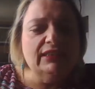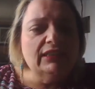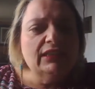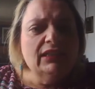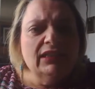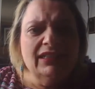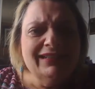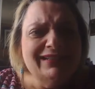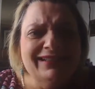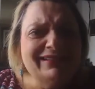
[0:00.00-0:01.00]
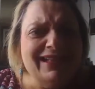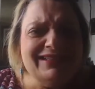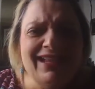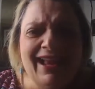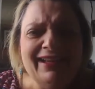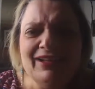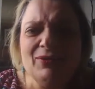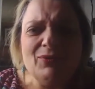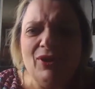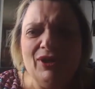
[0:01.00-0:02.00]
that's not going to
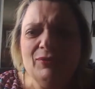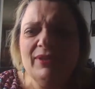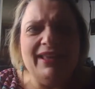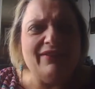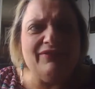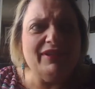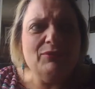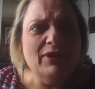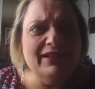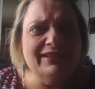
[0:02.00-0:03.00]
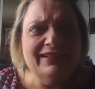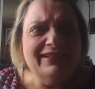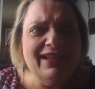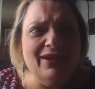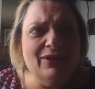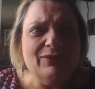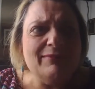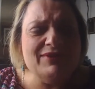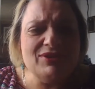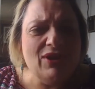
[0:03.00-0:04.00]
work with everyone no i'm
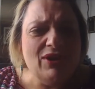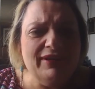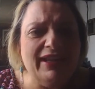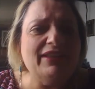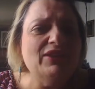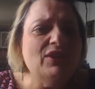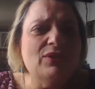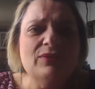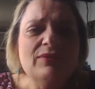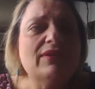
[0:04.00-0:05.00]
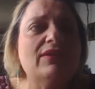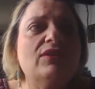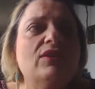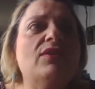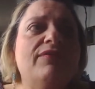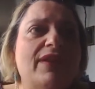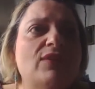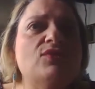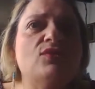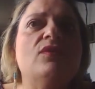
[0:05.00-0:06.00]
sorry and you know you know the
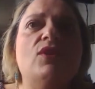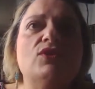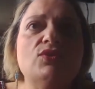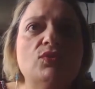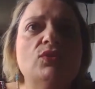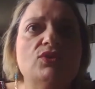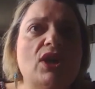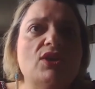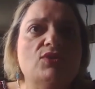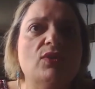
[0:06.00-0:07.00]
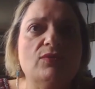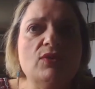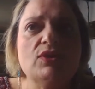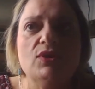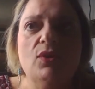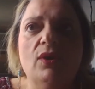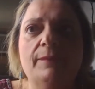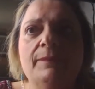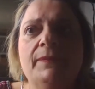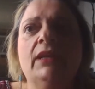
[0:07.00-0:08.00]
founder of our school joshua rosenthal
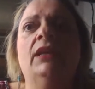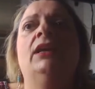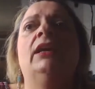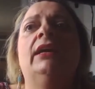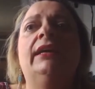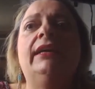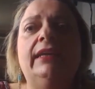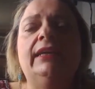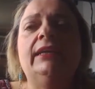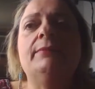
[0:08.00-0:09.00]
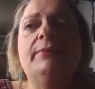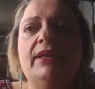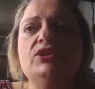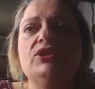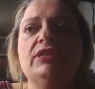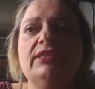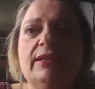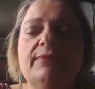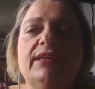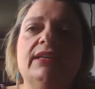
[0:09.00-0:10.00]
he mentioned
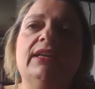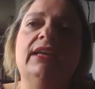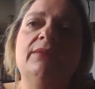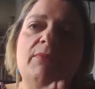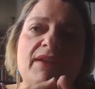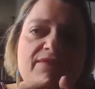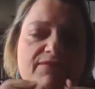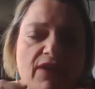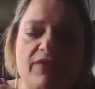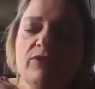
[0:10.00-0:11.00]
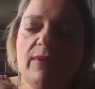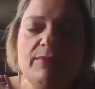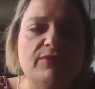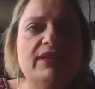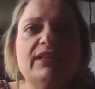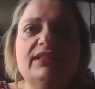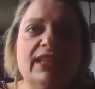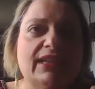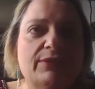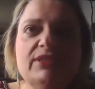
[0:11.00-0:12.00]
something in my i remember it
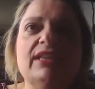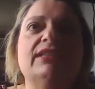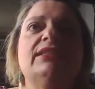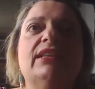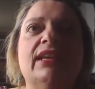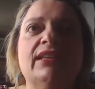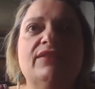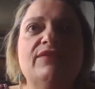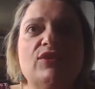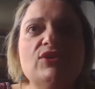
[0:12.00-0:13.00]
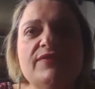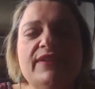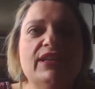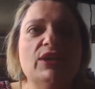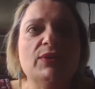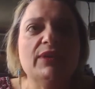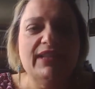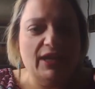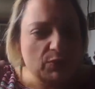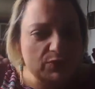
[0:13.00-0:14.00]
like it was yesterday the first video and
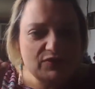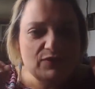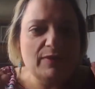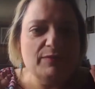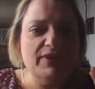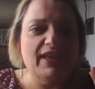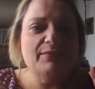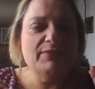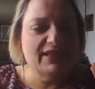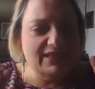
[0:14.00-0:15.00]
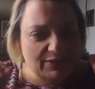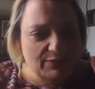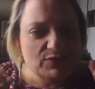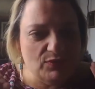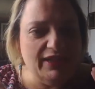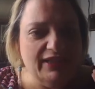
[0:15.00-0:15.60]
i always remember that because he was right